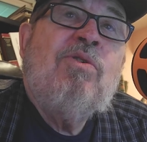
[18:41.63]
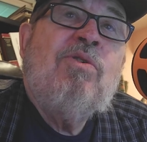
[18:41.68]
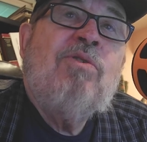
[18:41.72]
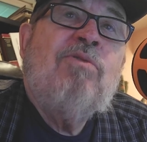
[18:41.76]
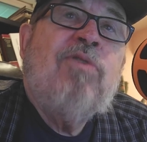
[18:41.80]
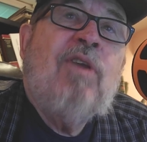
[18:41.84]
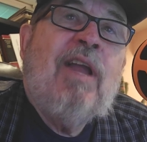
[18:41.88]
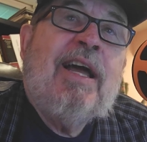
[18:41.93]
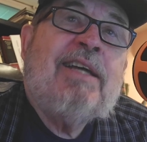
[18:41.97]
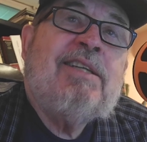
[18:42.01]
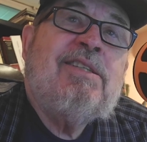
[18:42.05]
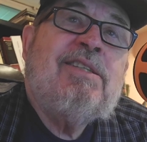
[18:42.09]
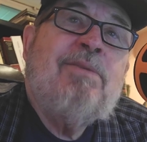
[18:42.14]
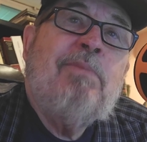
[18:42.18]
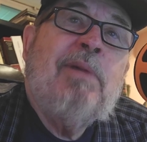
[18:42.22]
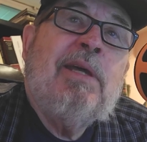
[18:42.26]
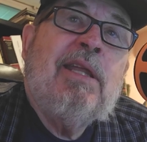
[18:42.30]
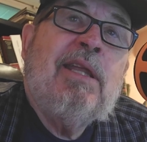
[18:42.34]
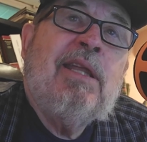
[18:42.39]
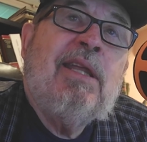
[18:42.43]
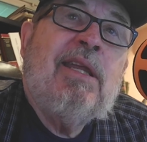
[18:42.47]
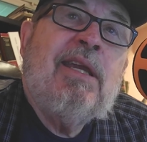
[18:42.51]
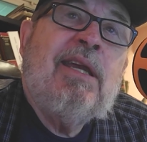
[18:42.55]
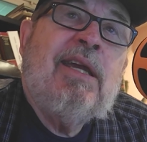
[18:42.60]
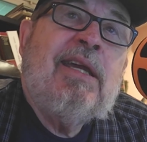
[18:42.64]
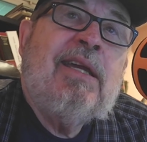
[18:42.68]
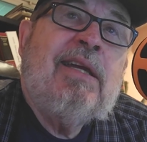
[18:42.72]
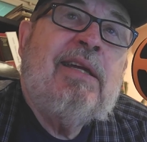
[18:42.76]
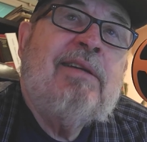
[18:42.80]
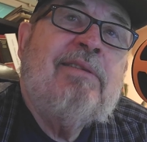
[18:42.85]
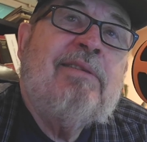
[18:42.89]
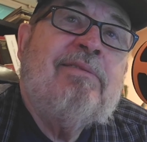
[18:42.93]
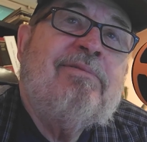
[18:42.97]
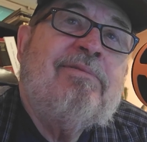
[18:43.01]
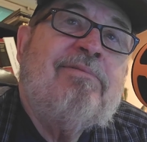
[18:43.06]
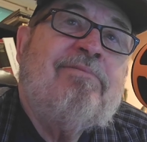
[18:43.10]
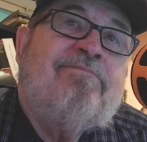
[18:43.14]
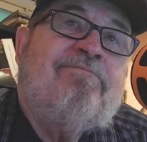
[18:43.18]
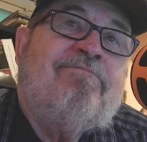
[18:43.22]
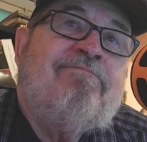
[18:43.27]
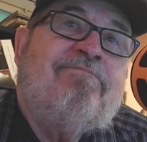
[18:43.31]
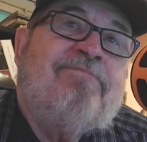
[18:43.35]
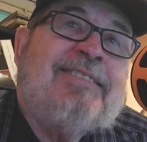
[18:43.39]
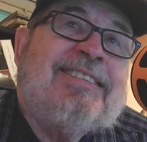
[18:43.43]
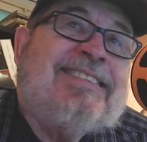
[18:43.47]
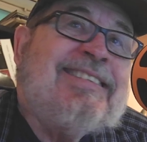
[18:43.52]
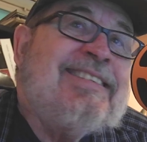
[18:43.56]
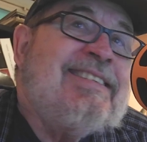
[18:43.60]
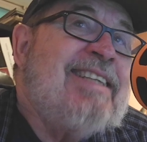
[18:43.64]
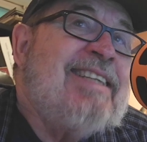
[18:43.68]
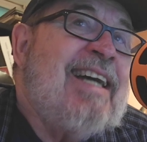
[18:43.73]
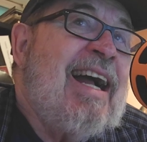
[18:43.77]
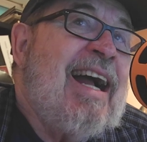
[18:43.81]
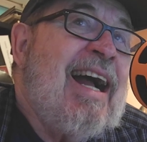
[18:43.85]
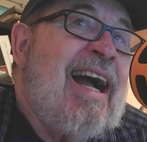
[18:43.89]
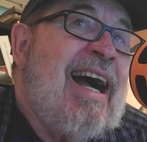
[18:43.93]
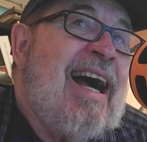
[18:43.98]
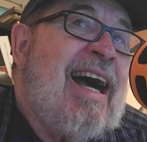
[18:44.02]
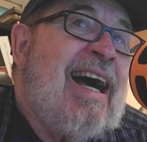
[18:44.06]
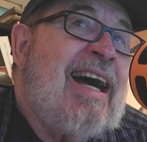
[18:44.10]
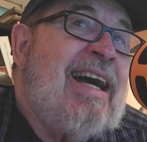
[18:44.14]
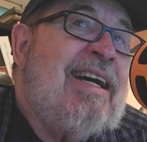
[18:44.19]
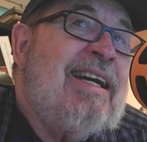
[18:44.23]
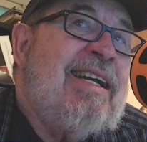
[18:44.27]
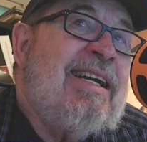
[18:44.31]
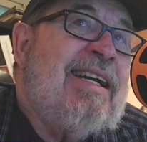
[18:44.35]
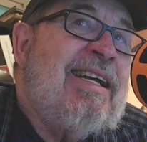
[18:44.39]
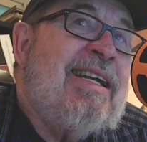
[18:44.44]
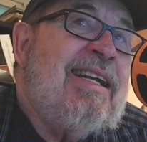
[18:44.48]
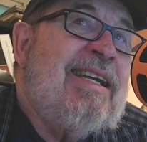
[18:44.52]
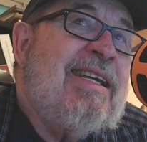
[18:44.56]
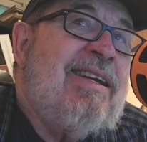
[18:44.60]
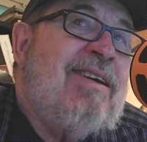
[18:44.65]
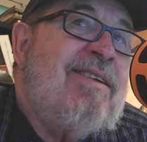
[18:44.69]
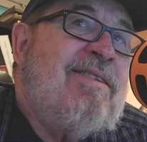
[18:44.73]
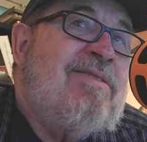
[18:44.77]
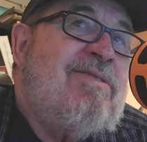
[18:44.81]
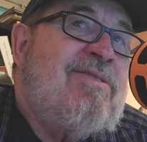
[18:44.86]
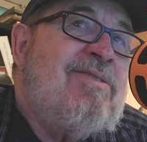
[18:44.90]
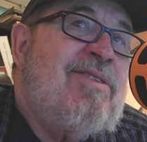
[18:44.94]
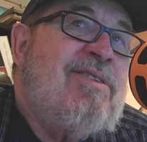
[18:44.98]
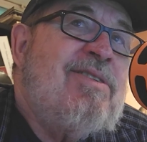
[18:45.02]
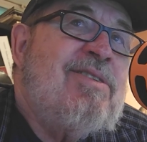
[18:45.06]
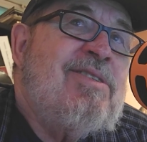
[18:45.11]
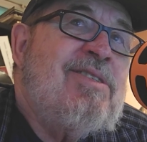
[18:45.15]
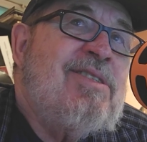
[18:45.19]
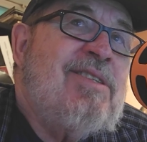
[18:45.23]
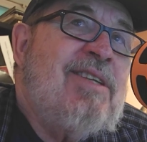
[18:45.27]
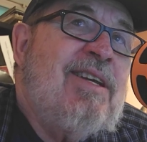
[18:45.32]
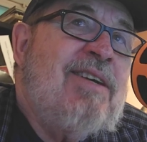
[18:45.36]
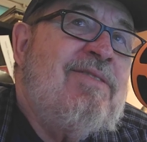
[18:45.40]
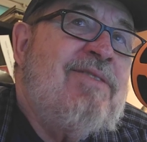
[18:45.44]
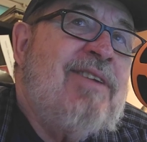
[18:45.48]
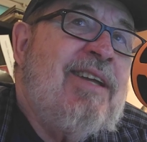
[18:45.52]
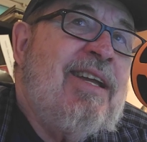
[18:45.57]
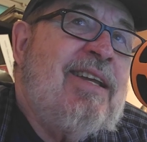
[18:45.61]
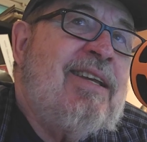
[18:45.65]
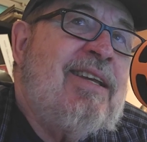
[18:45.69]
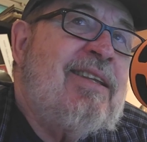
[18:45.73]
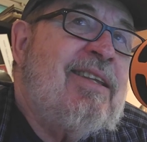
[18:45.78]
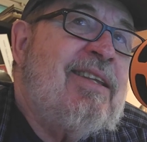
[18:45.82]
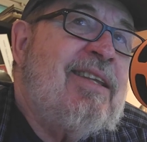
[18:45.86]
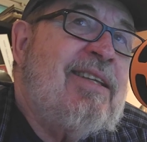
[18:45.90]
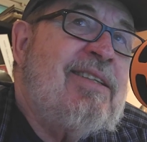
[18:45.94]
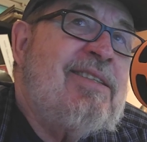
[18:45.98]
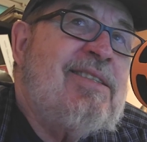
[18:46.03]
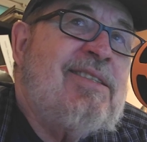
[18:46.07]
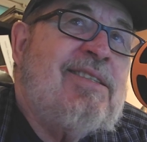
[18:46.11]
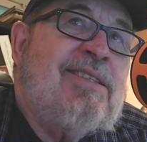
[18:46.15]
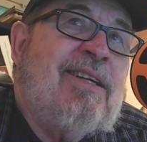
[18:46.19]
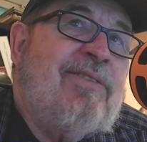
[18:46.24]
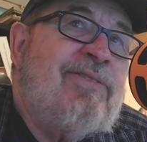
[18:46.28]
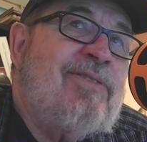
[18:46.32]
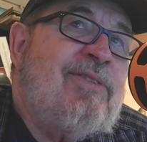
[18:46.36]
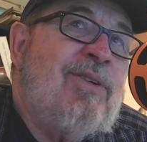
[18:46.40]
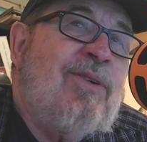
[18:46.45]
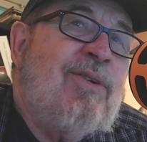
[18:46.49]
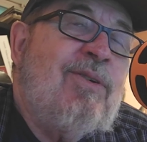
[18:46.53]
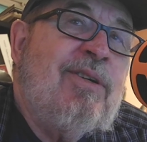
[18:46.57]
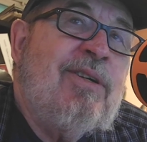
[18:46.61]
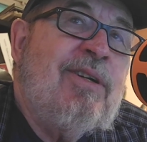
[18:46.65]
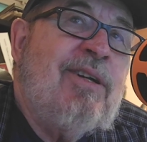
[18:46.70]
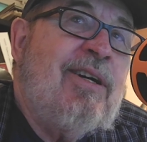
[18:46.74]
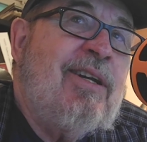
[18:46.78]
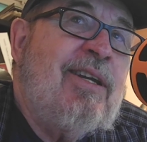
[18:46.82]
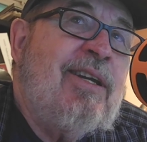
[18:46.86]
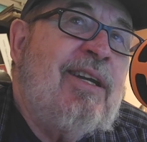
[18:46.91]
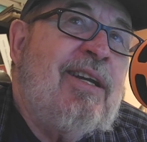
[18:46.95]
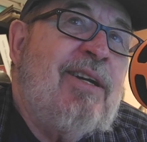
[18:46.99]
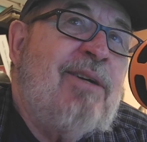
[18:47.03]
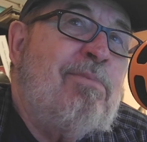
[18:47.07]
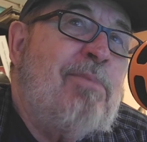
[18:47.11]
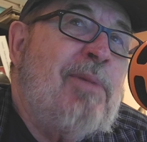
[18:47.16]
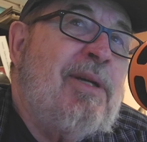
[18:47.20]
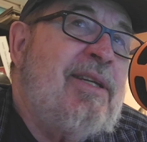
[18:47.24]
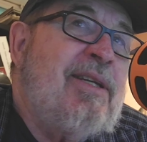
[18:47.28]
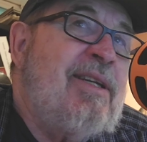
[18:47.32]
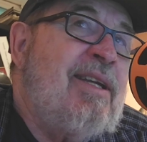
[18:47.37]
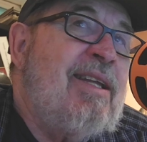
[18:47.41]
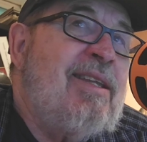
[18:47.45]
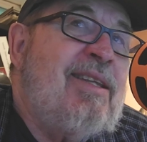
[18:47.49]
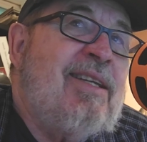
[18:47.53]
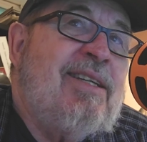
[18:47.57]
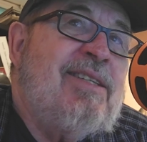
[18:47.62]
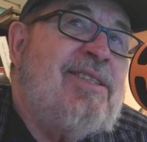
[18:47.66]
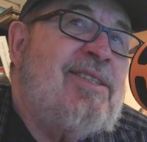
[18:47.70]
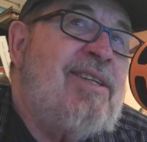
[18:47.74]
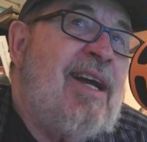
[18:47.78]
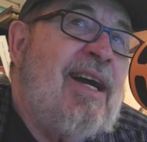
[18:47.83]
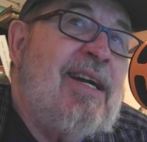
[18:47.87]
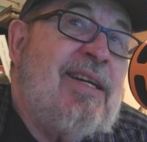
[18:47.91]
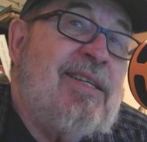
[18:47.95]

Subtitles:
flexibility. I know there's zoning stuff going on here, but not these guys.